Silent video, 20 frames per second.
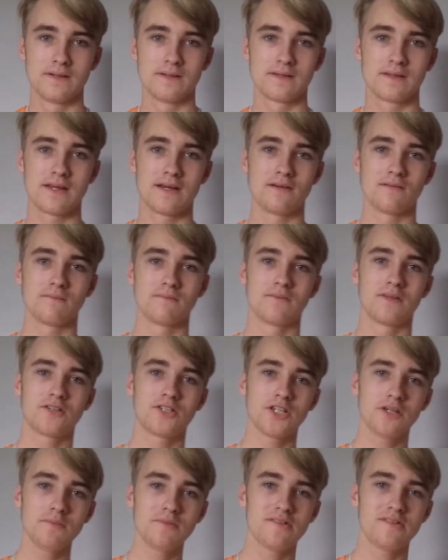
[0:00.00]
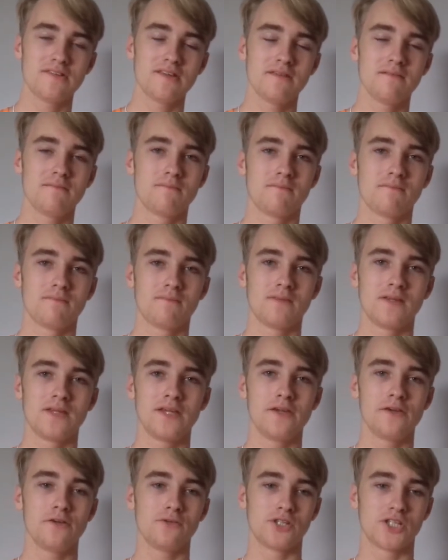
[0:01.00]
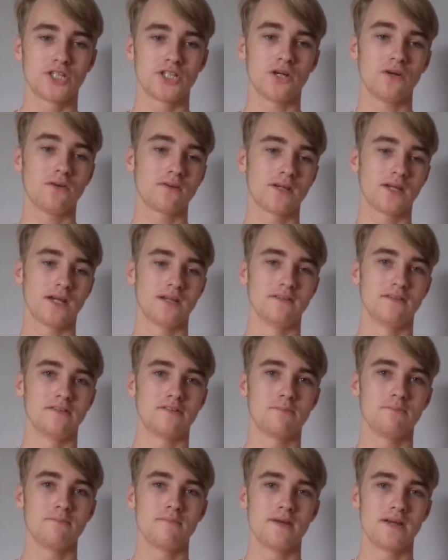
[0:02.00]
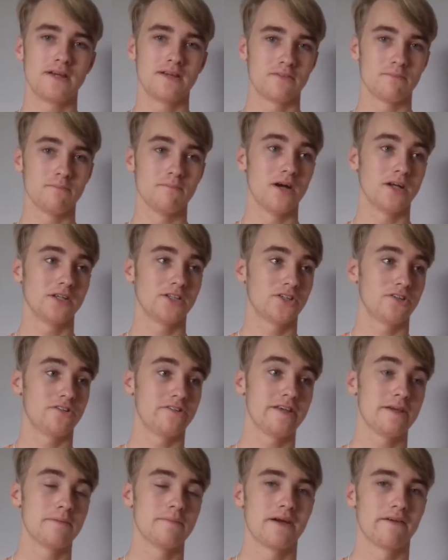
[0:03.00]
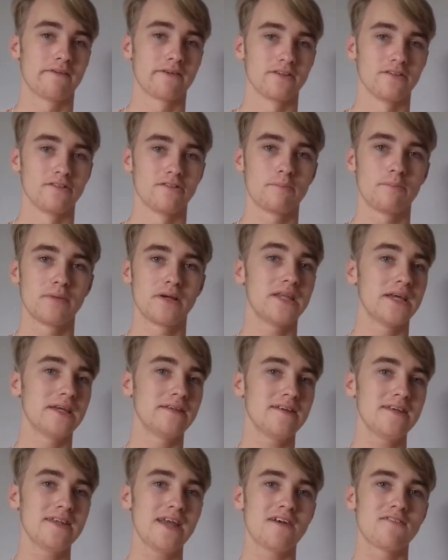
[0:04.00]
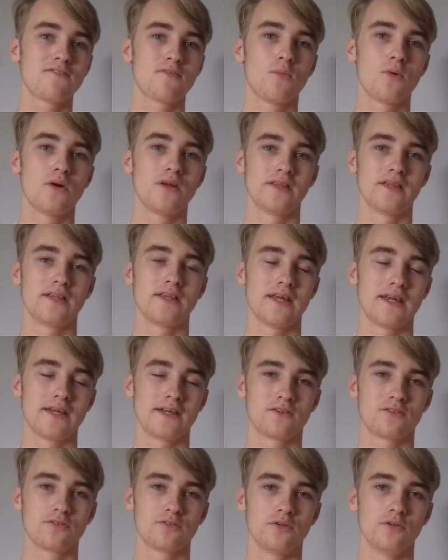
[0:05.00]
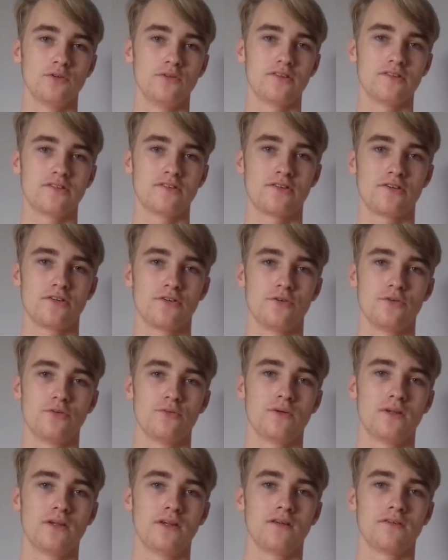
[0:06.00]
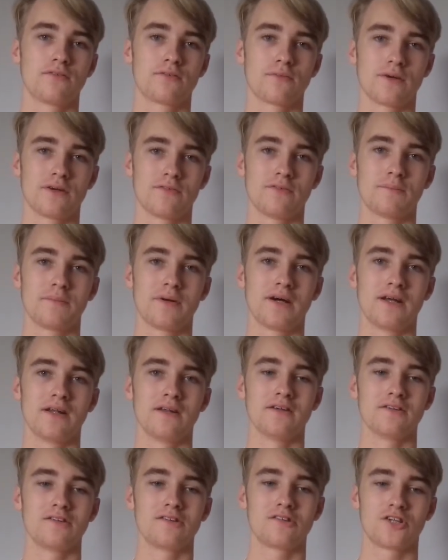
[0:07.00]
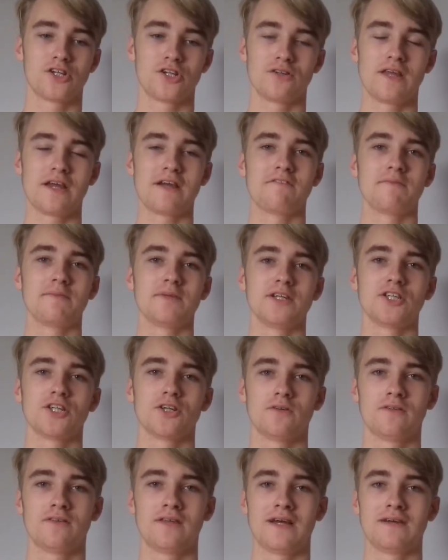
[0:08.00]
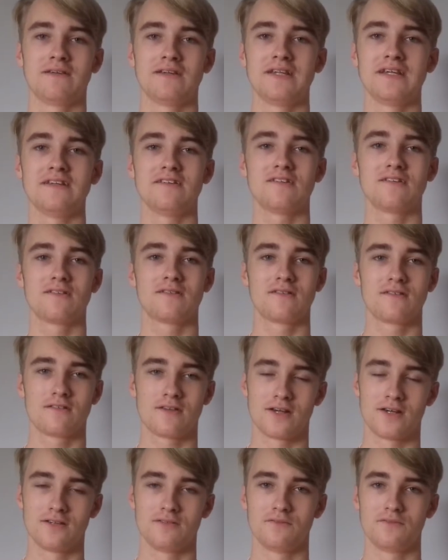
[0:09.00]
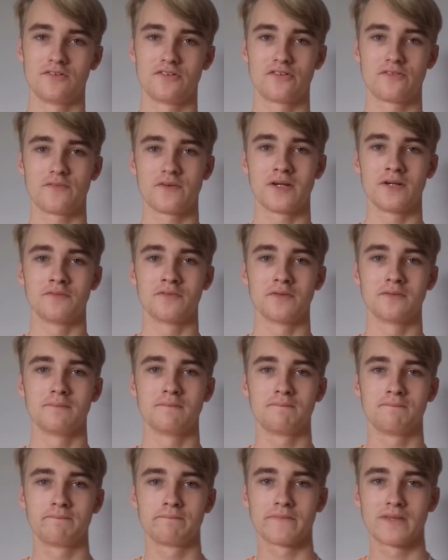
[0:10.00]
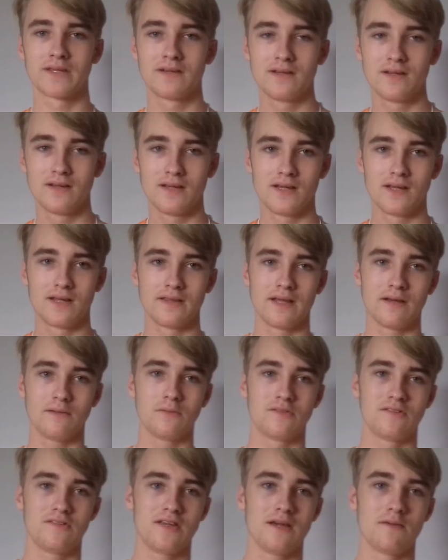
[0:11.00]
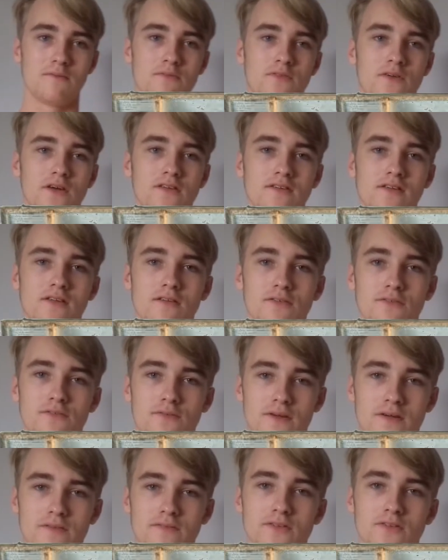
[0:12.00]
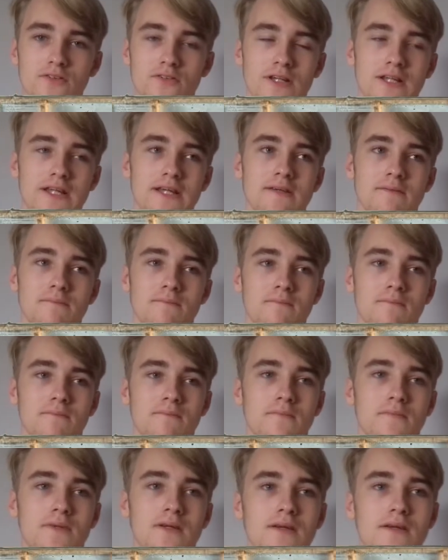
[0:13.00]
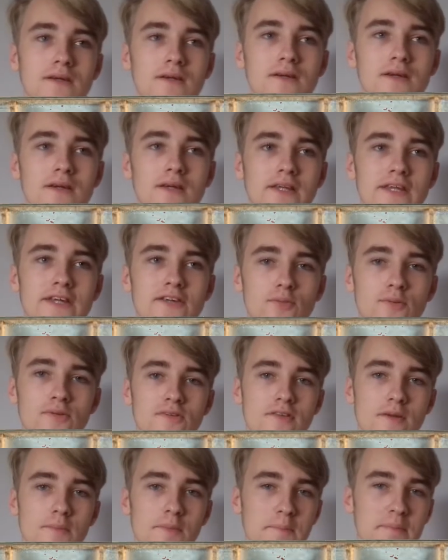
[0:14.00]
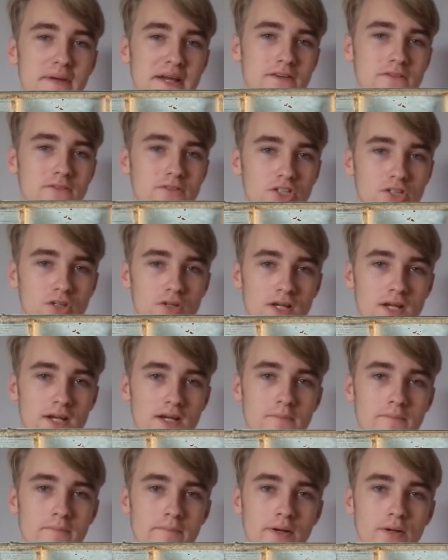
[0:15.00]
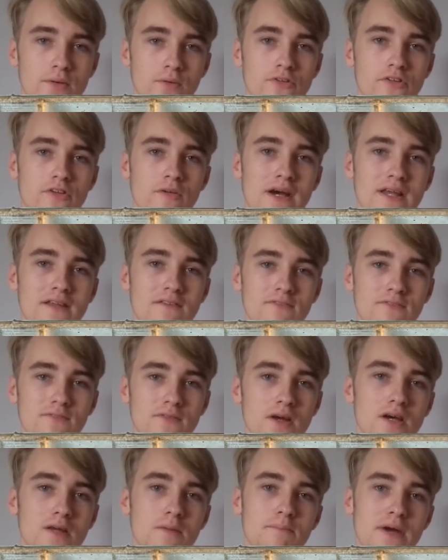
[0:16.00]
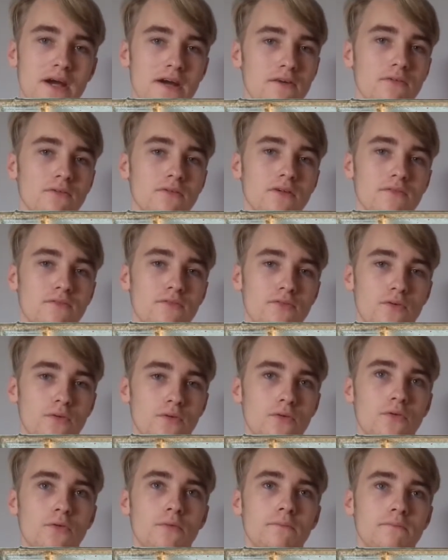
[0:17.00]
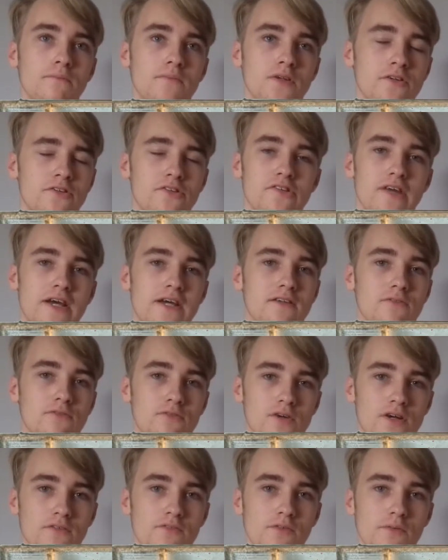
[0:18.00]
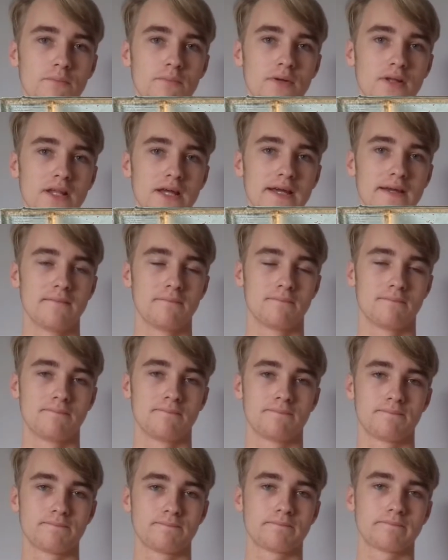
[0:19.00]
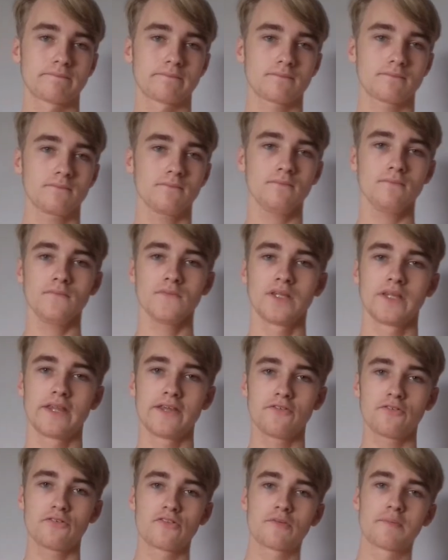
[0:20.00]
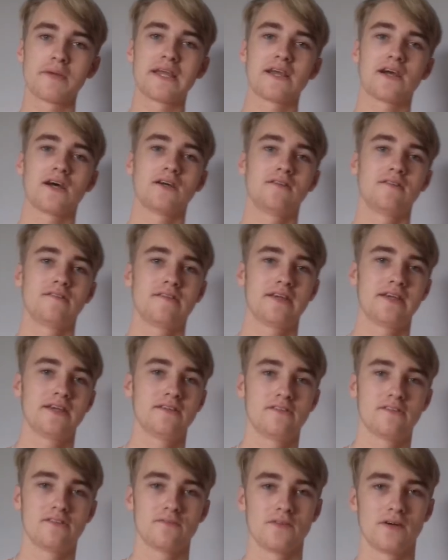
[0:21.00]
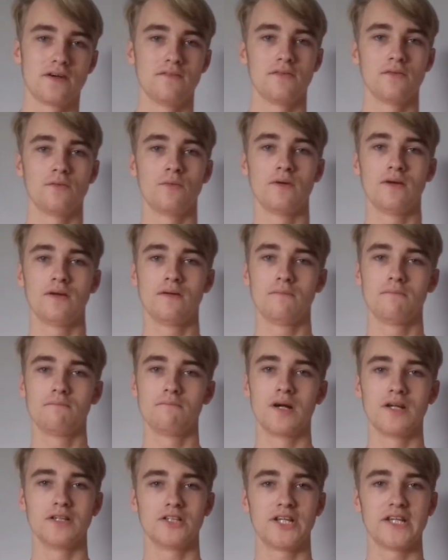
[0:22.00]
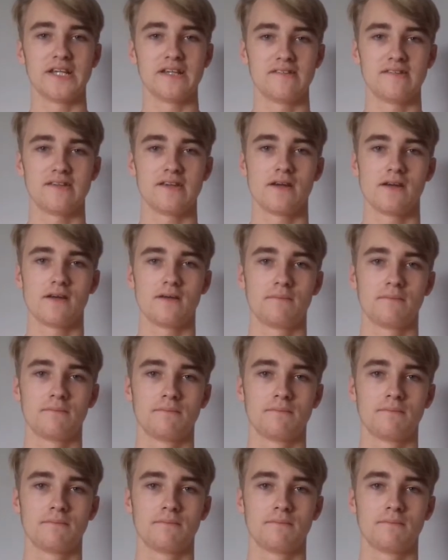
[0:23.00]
Now, the Germans didn't use shotguns as much as the Americans, but they did have one that they accrued to Luftwaffe pilots should they ever be shot down and need to hunt for survival. And that was the M30 Luftwaffe drilling. This a double barrel shotgun, but also had a third barrel for your standard rifle bullet. This was to make hunting and survival much easier.